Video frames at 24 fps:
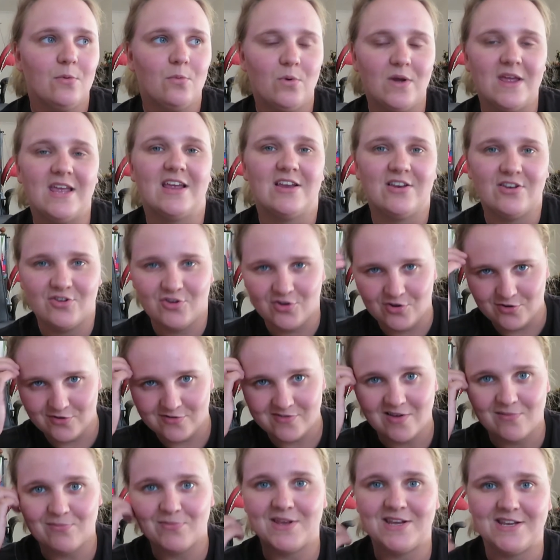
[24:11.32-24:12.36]
we can do
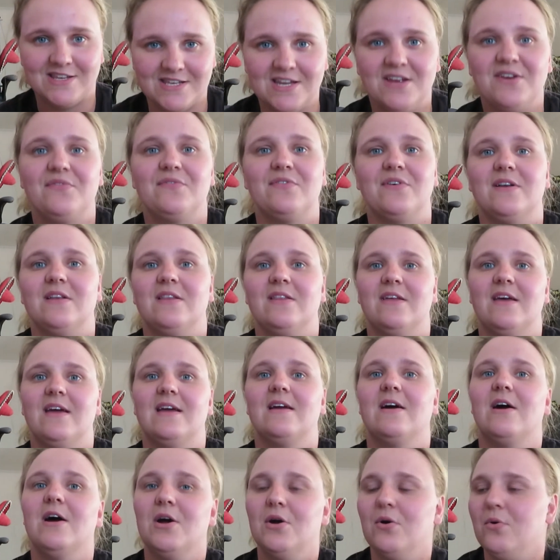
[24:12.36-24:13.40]
something different.
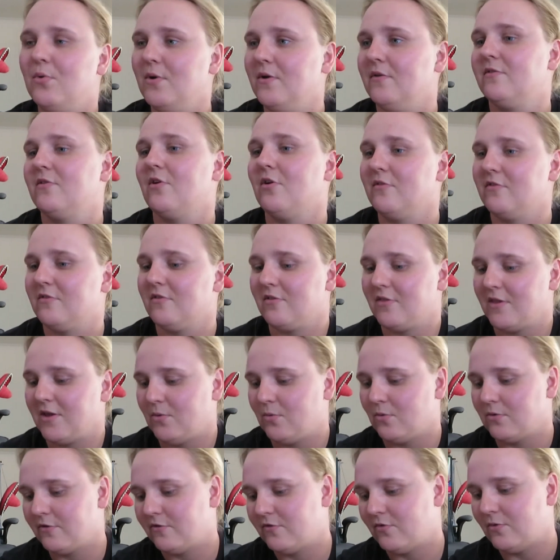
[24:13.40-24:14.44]
Like I always constantly
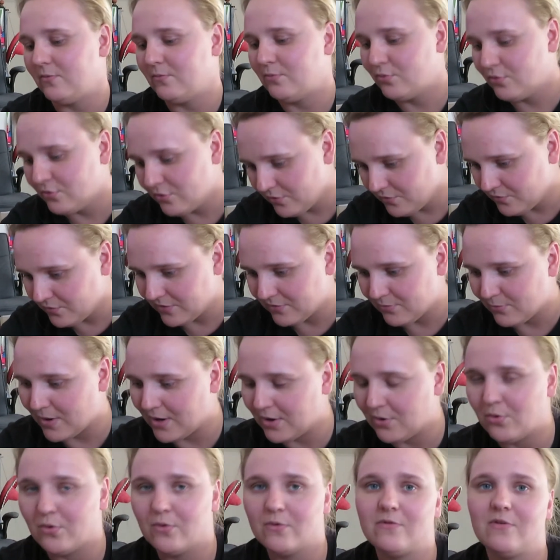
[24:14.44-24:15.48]
want to improve with
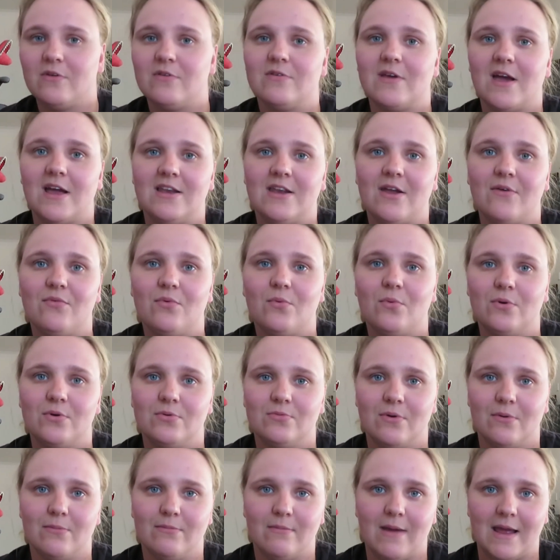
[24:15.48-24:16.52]
my horses. I never want to
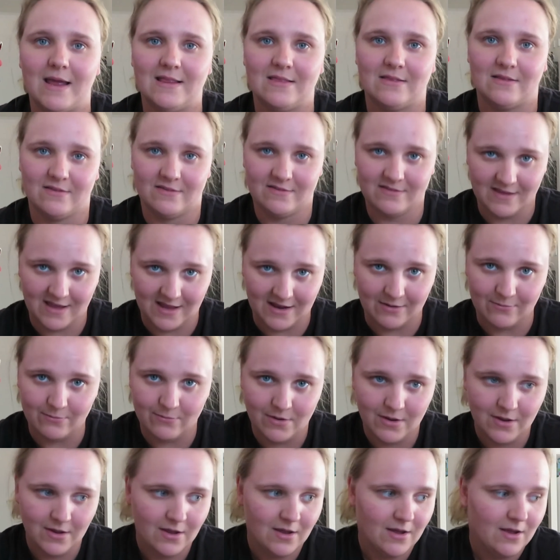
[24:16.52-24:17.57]
remain the same.
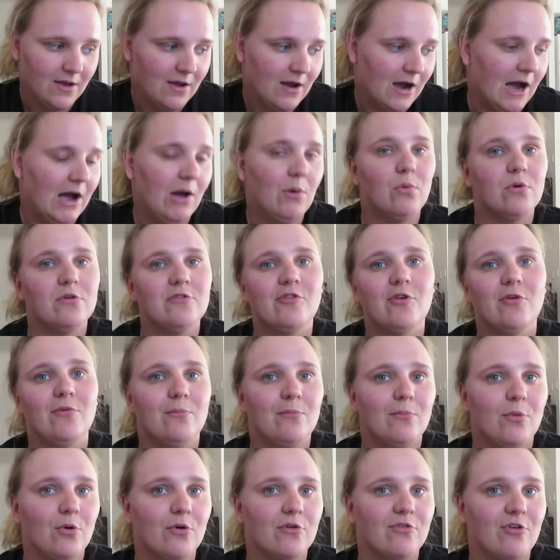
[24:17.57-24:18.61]
I want to
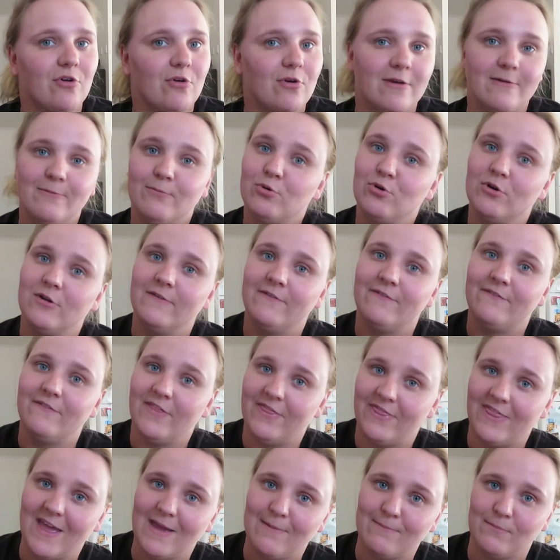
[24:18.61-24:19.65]
more so improve for
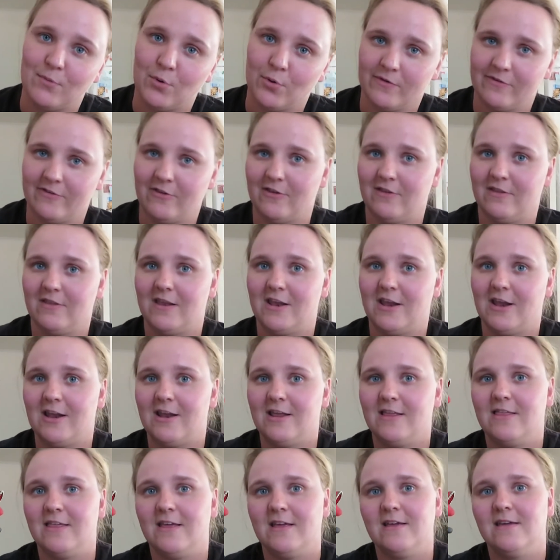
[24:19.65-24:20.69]
them more so than
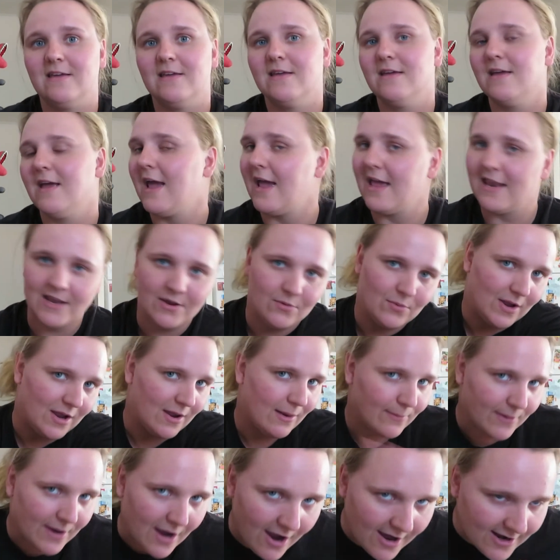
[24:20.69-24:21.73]
anything. Anyway,
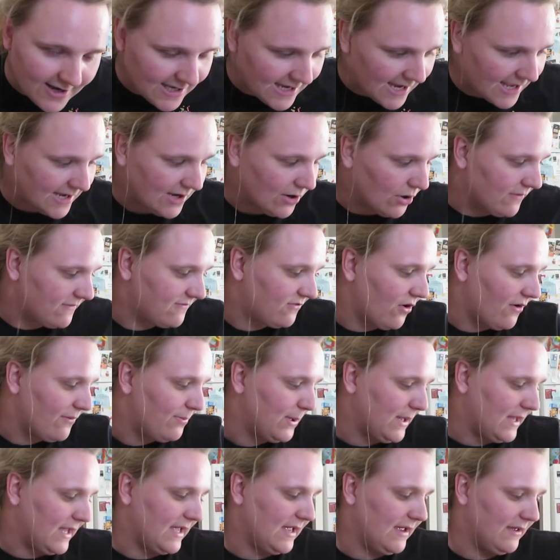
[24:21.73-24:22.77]
I'm kind of getting off
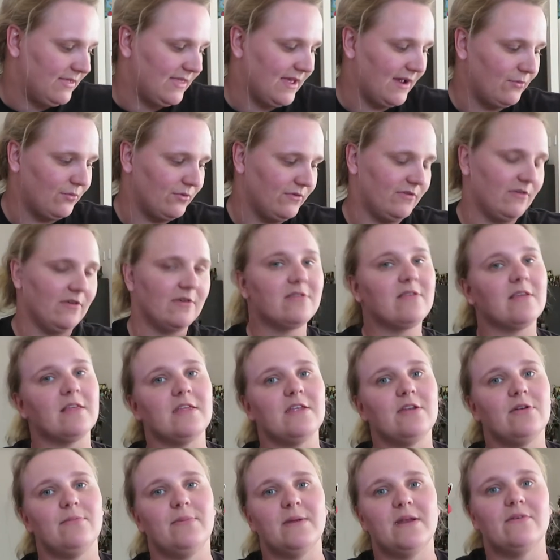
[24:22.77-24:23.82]
topic here. That was just a
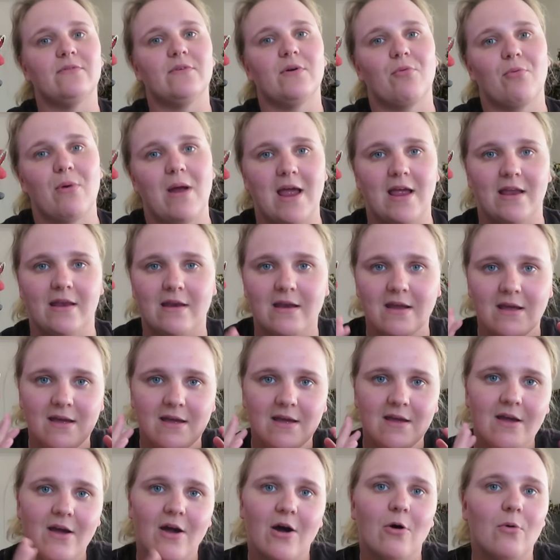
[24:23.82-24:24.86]
little bit of a rant
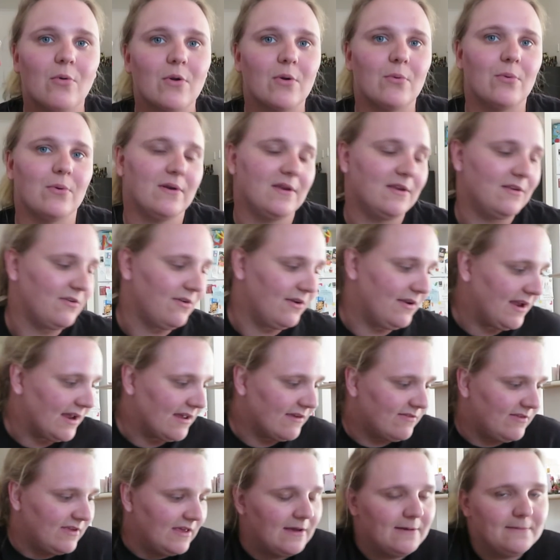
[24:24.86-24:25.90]
on what I want to do
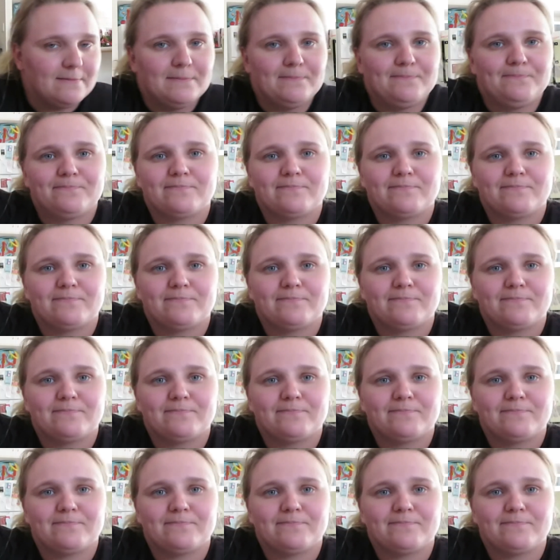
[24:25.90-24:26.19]
next year.